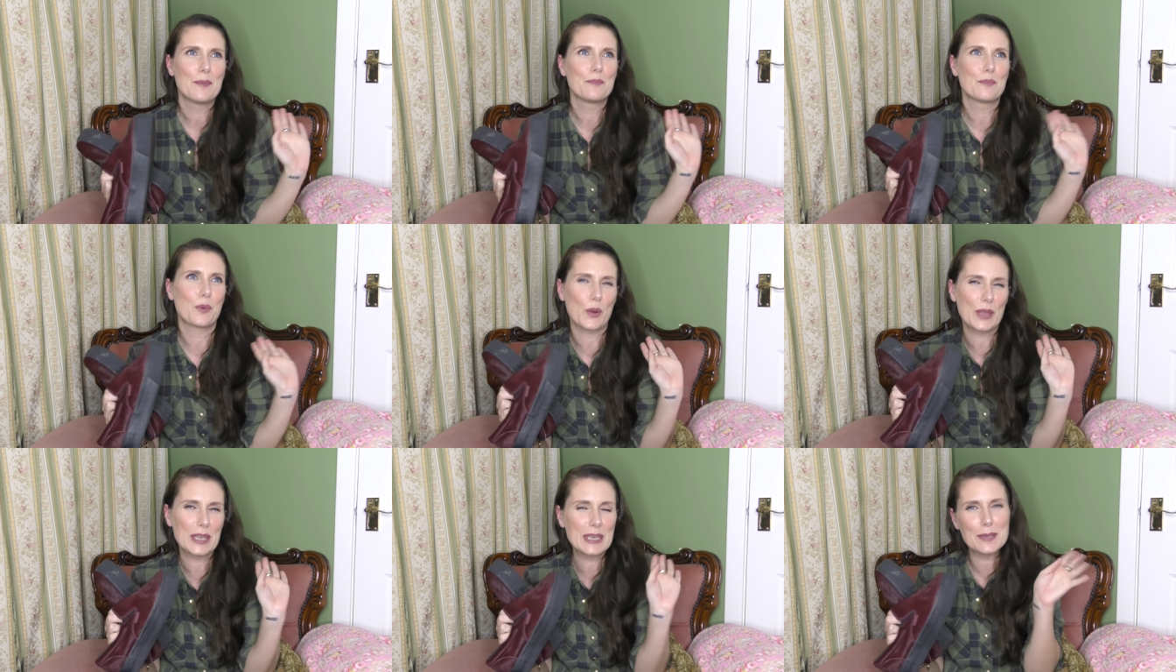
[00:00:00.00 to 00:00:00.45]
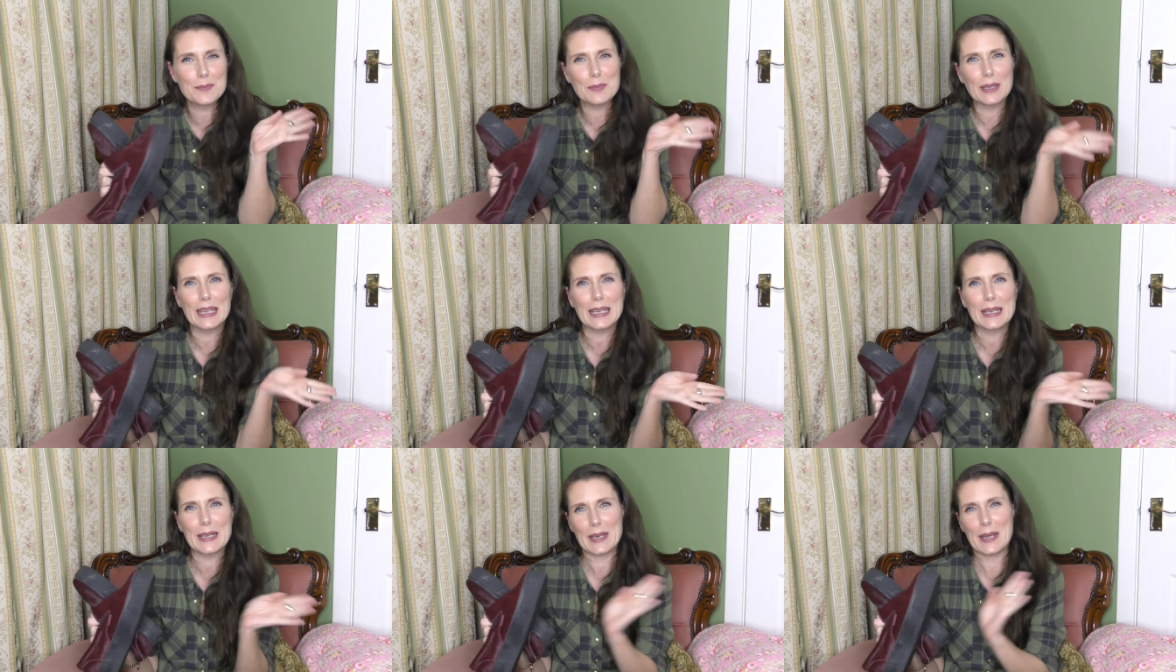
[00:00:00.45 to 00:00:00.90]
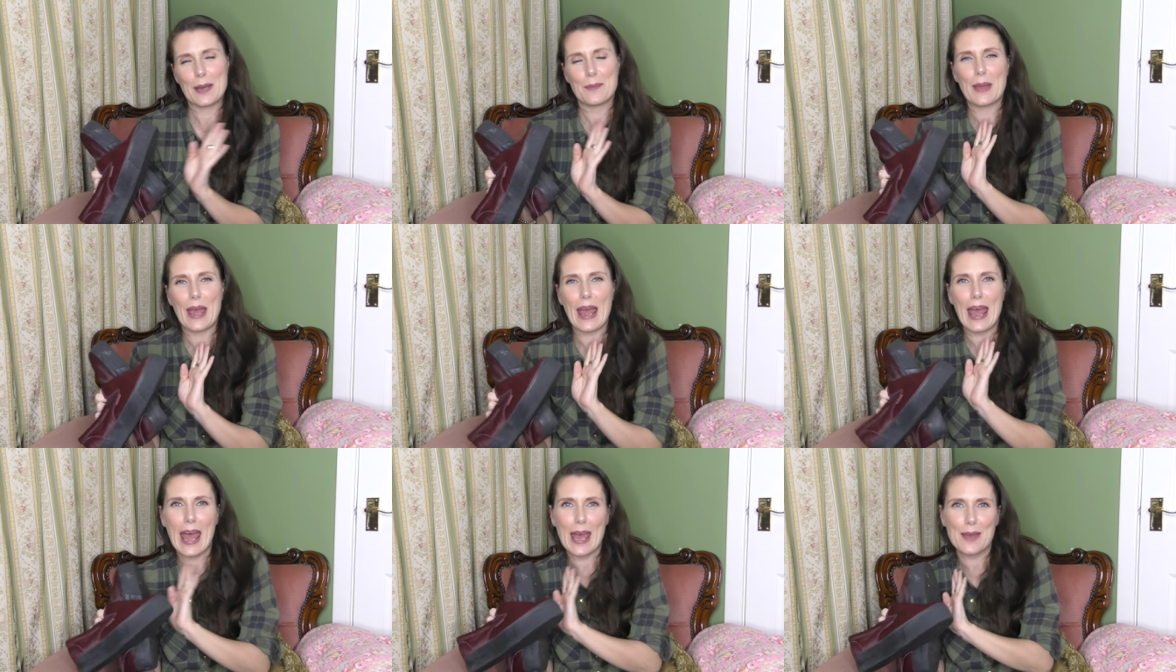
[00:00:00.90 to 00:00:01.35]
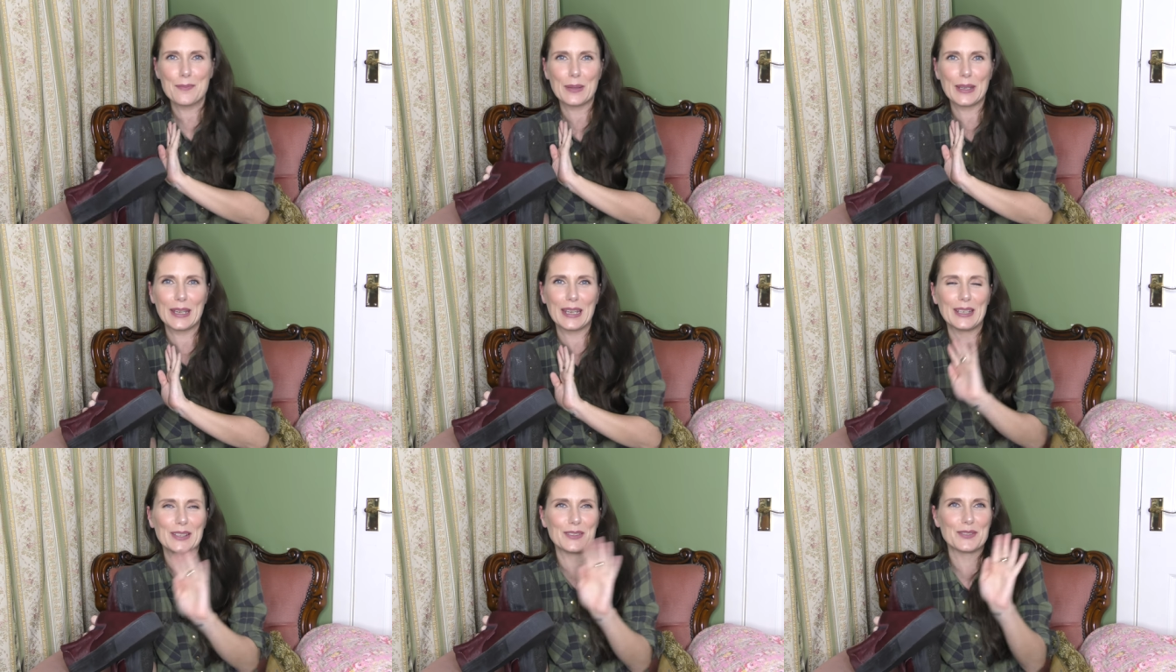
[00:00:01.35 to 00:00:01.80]
bohemian and a bit
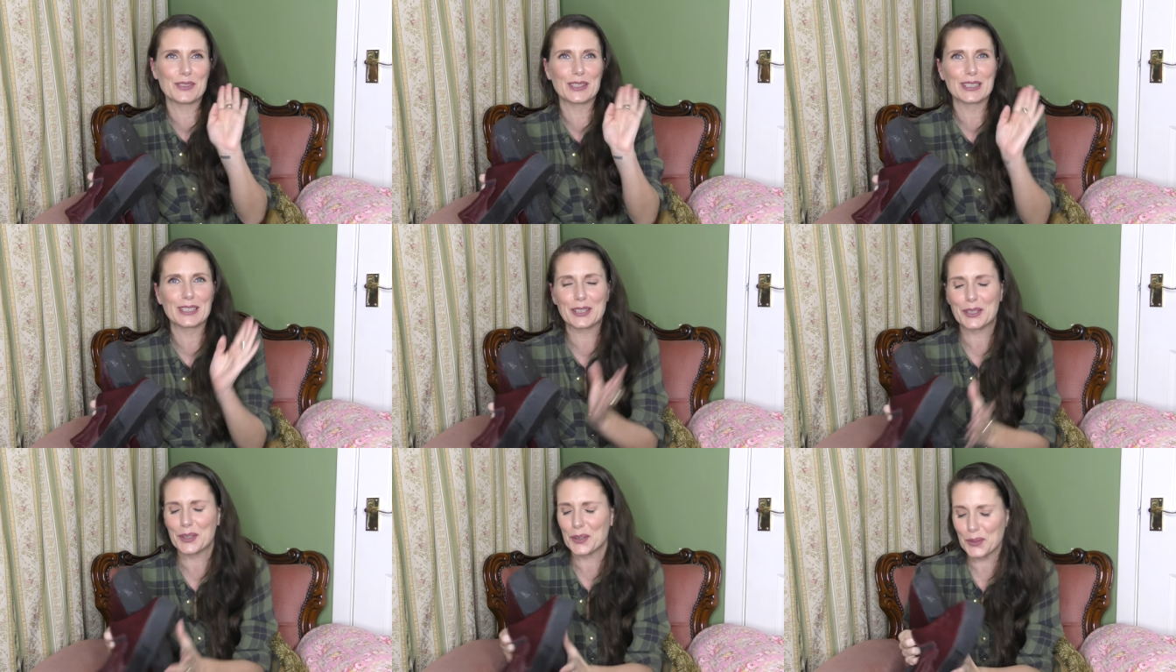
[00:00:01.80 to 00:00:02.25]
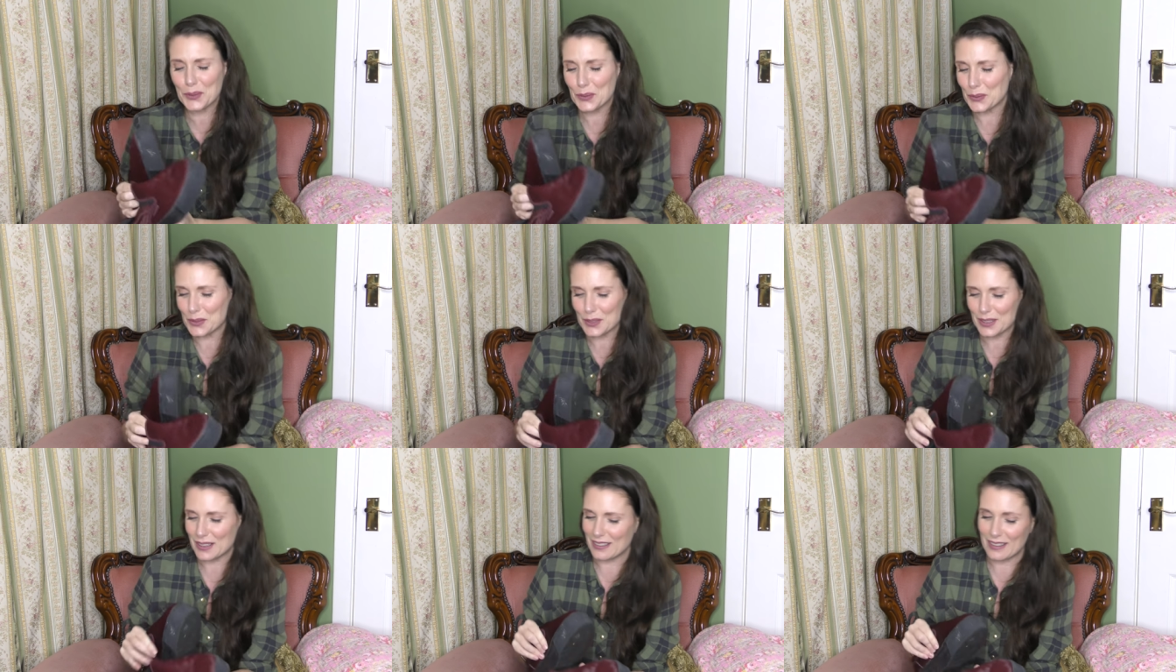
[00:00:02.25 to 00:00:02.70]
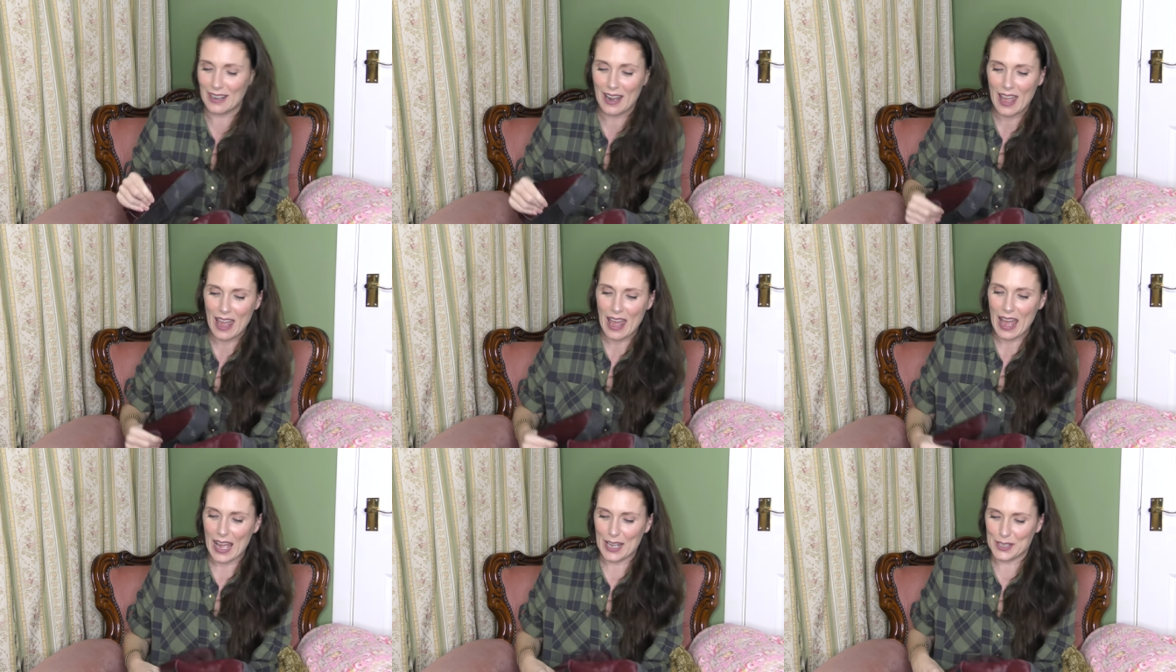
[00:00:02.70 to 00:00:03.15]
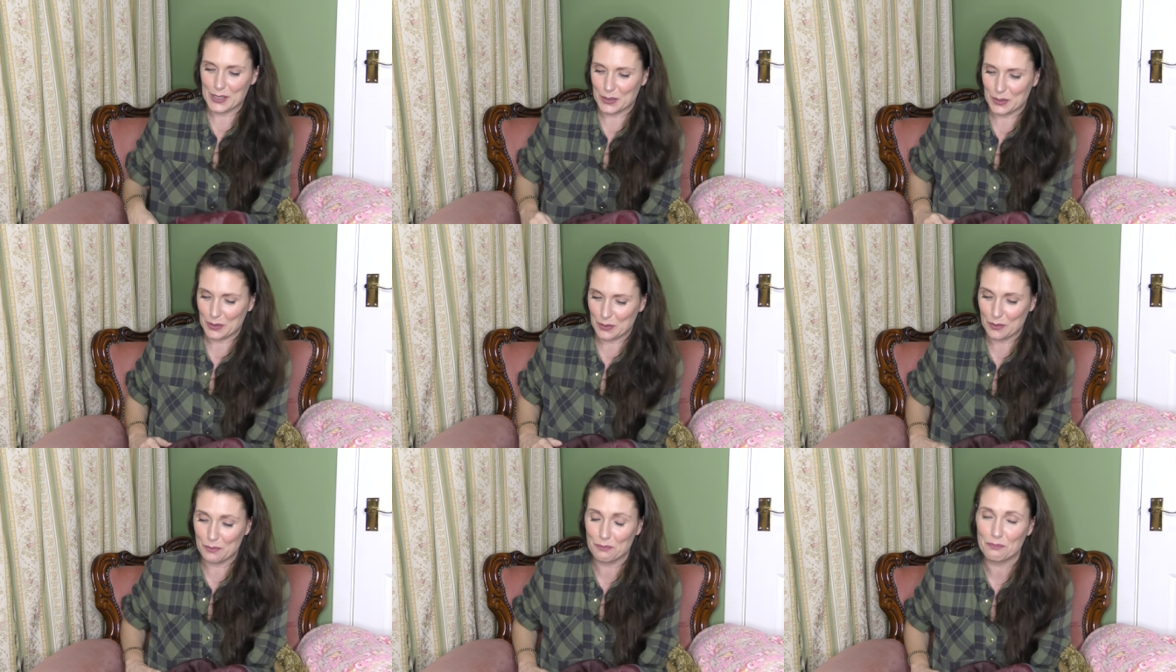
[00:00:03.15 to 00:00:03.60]
hippie and really cool and I don't
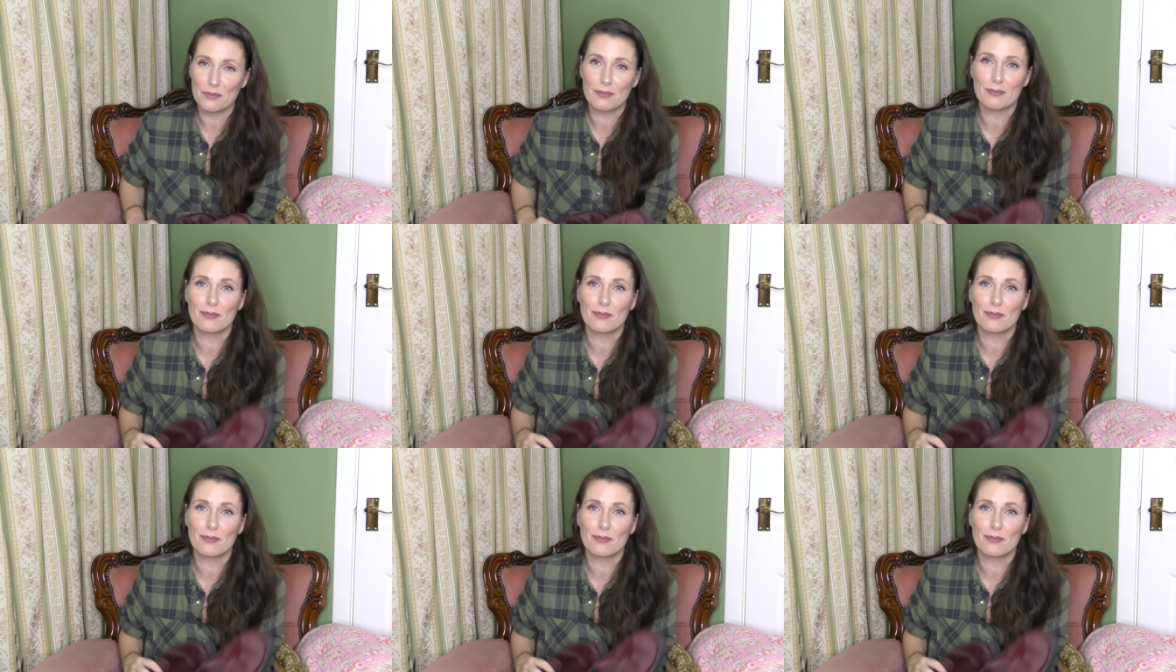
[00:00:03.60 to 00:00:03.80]
know.